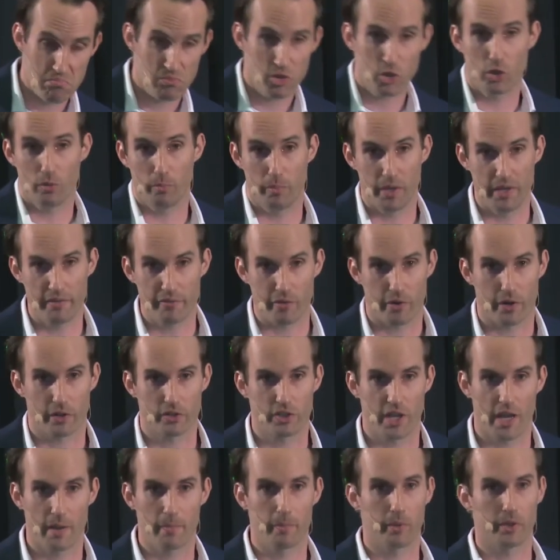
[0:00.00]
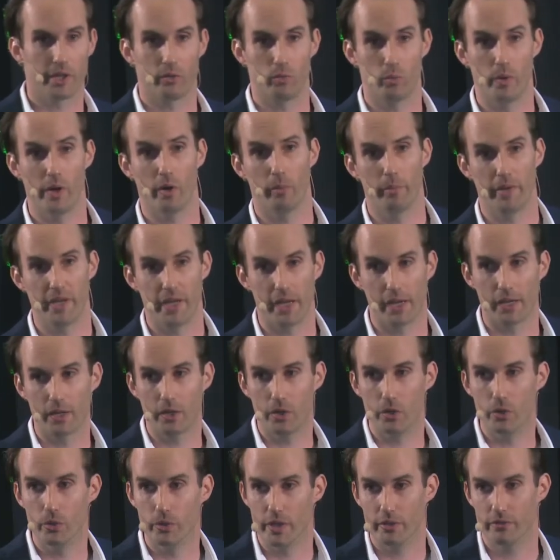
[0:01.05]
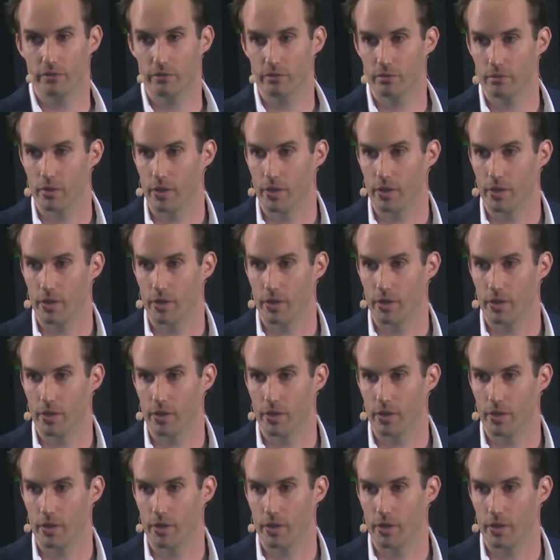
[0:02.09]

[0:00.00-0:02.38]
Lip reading: Could be, for example, that will be included